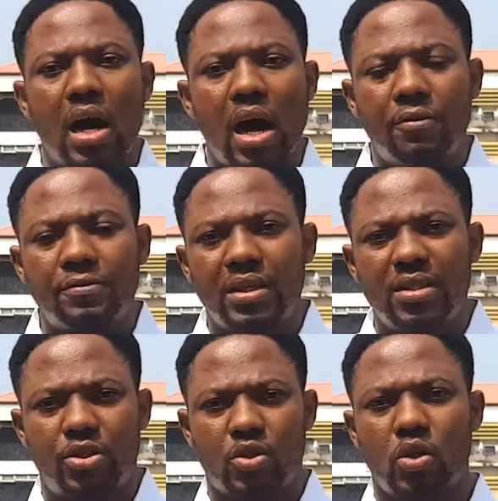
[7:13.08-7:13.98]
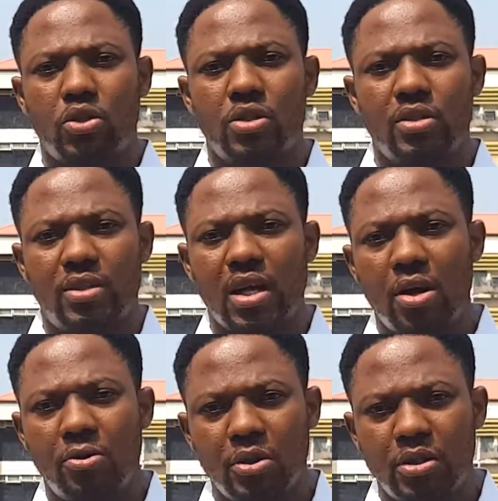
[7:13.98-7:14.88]
After discussions
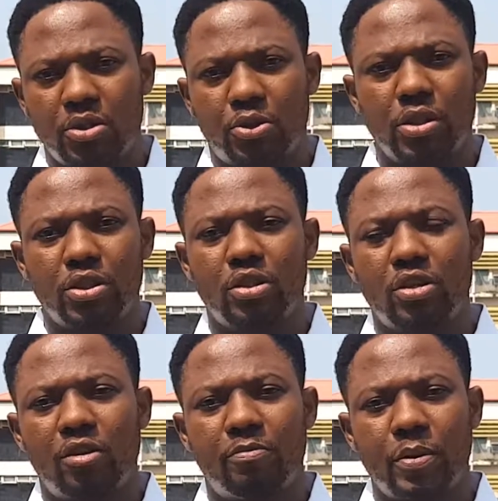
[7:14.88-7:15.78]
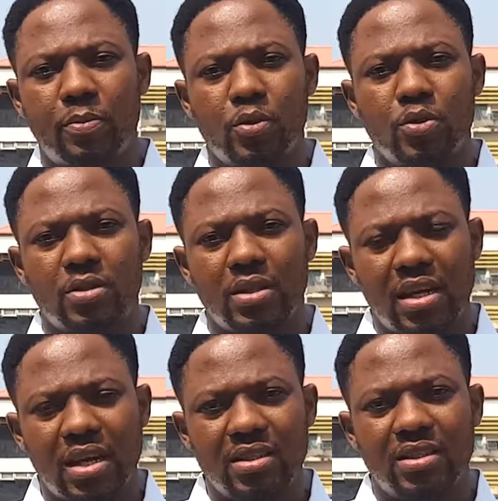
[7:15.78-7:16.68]
and registration of people's
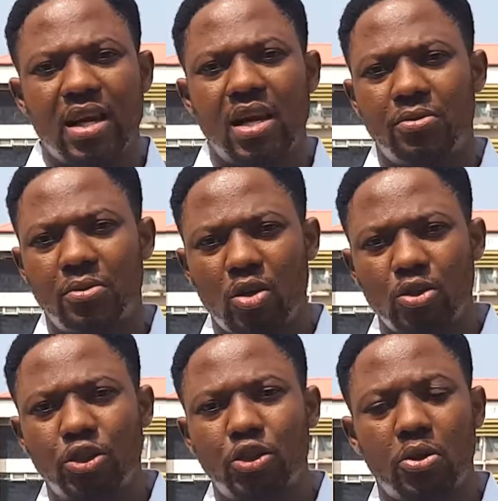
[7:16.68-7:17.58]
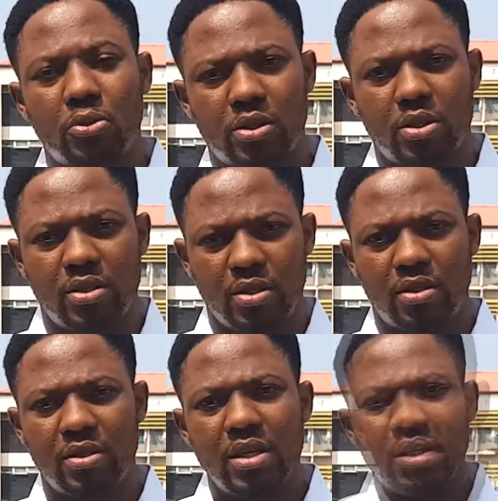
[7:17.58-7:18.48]
lands and onshore
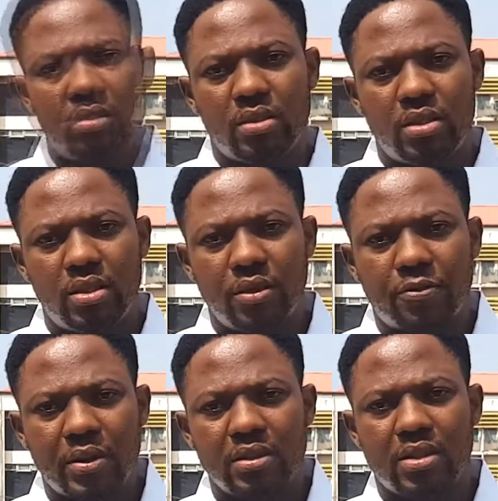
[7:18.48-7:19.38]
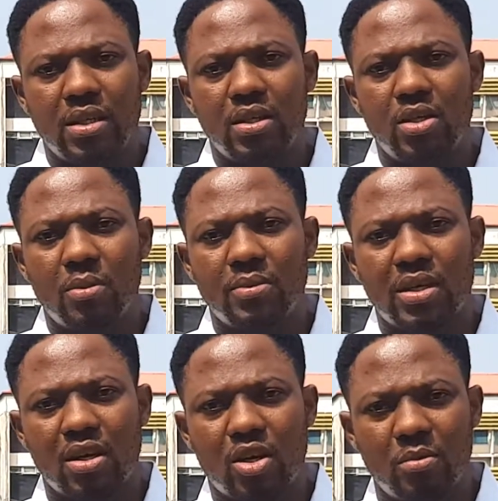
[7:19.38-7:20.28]
resources, the different kingdoms
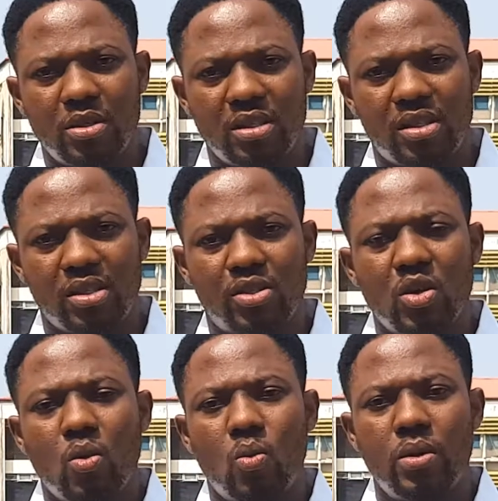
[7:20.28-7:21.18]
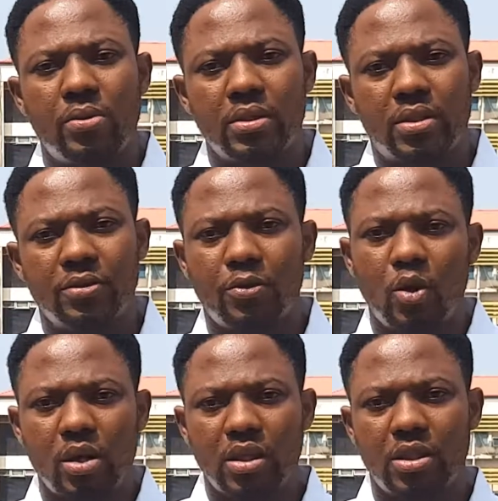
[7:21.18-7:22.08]
and communities will retrieve
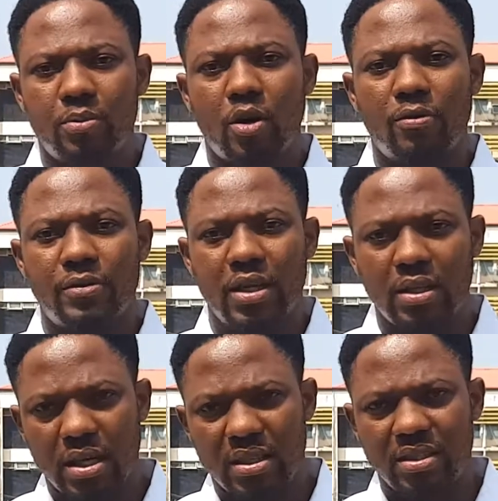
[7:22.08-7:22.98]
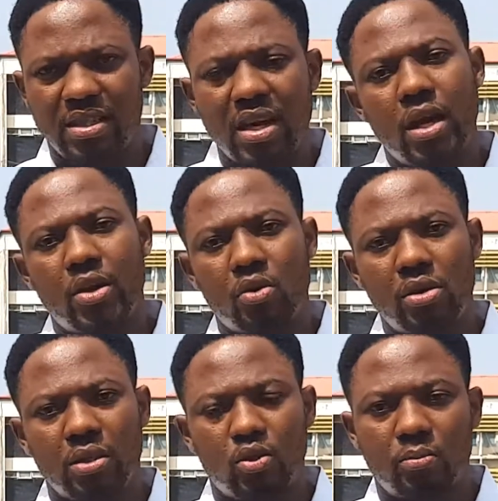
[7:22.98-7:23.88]
ownership of their lands in
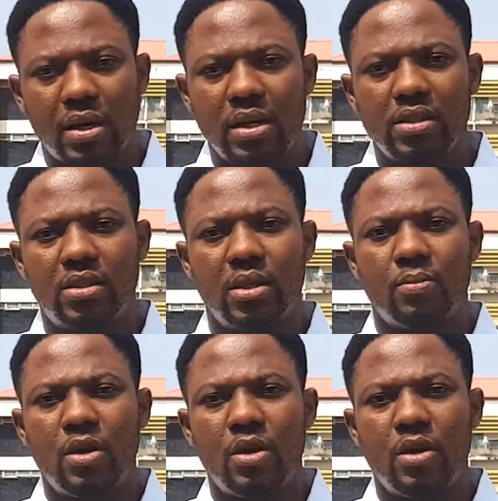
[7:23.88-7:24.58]
order to manage them